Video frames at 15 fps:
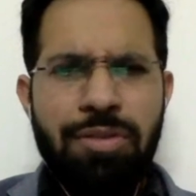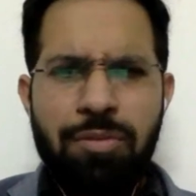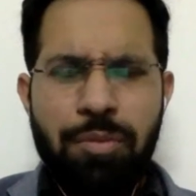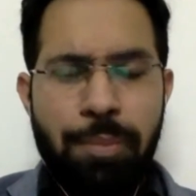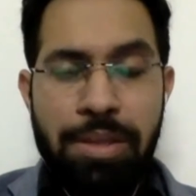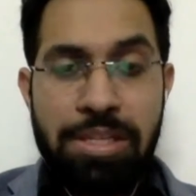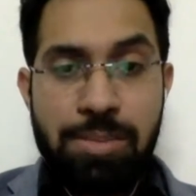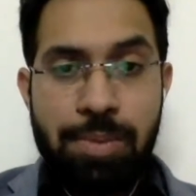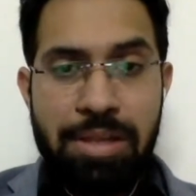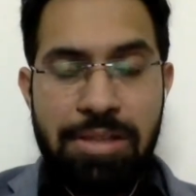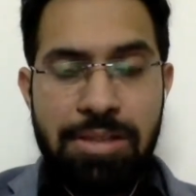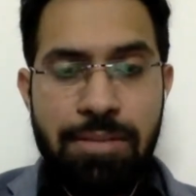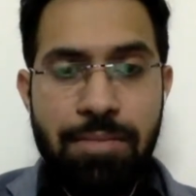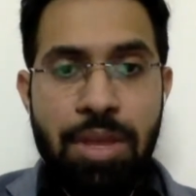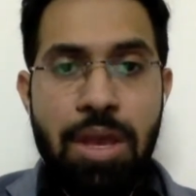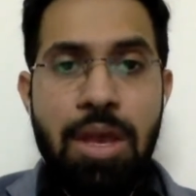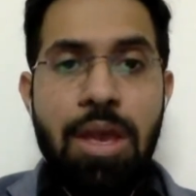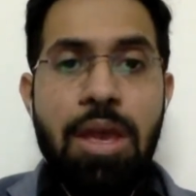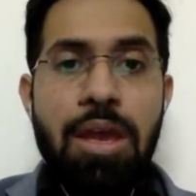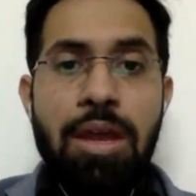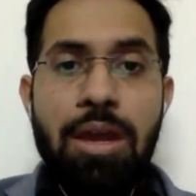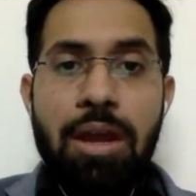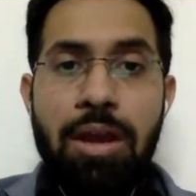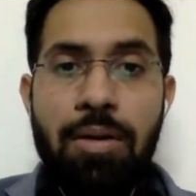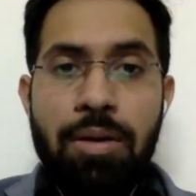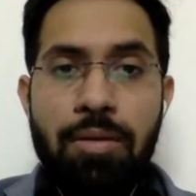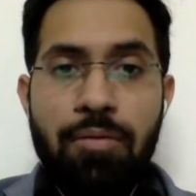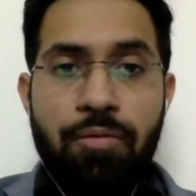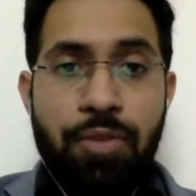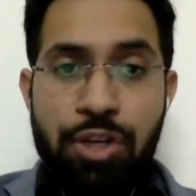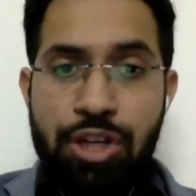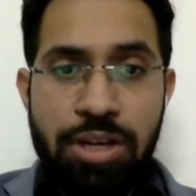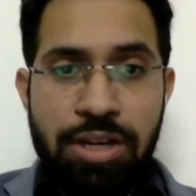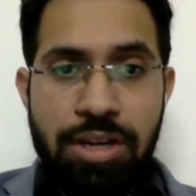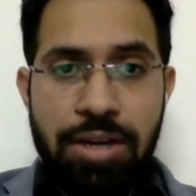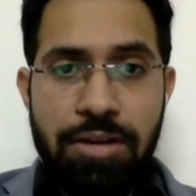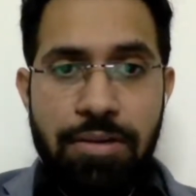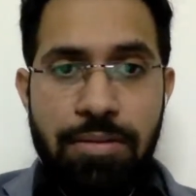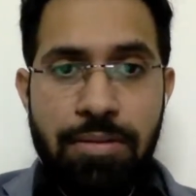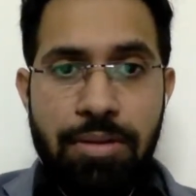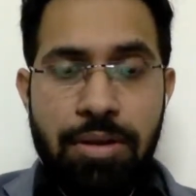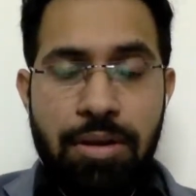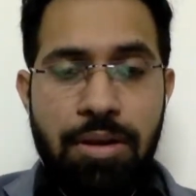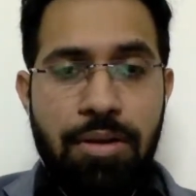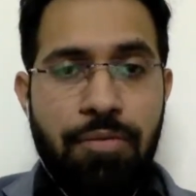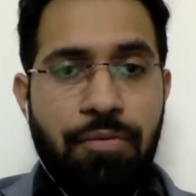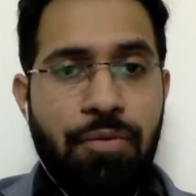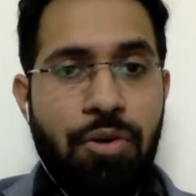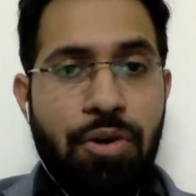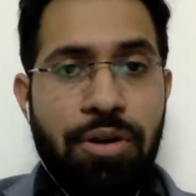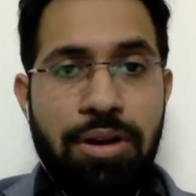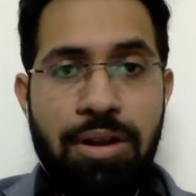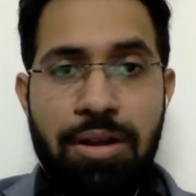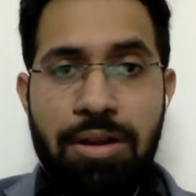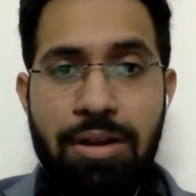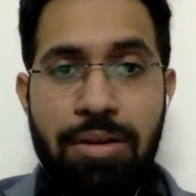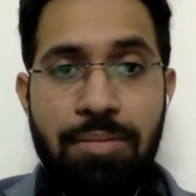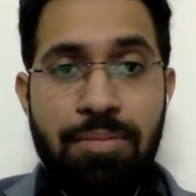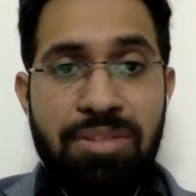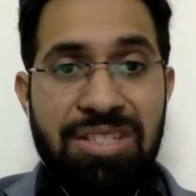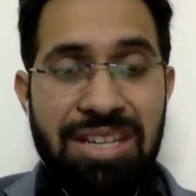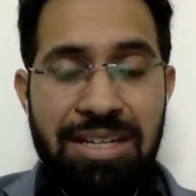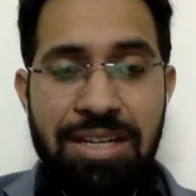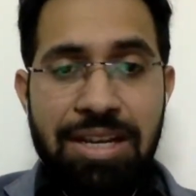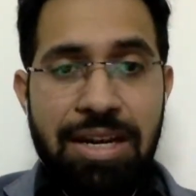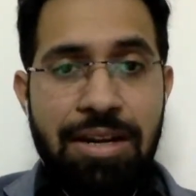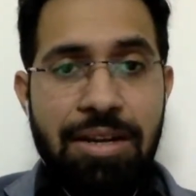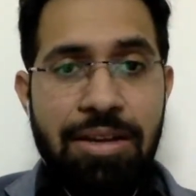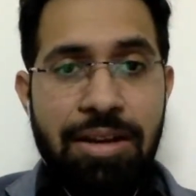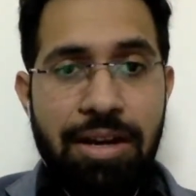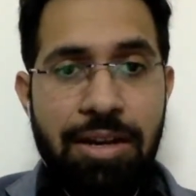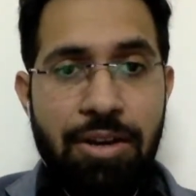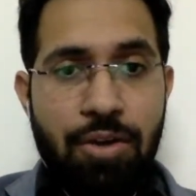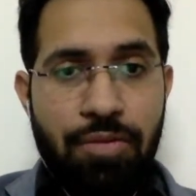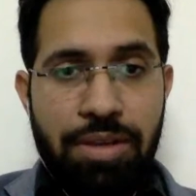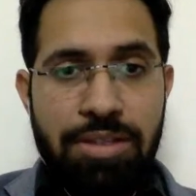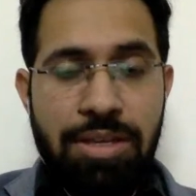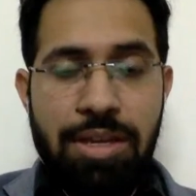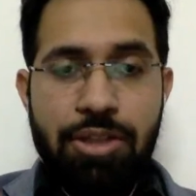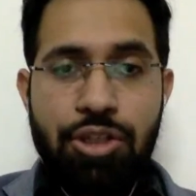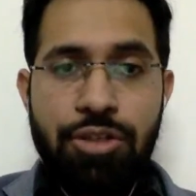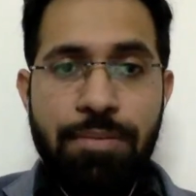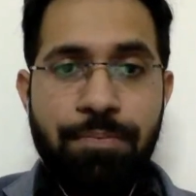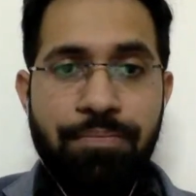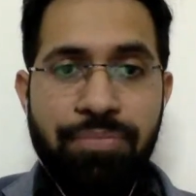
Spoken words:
even Bell's palsy. Fisher grade for CT grading of SAH.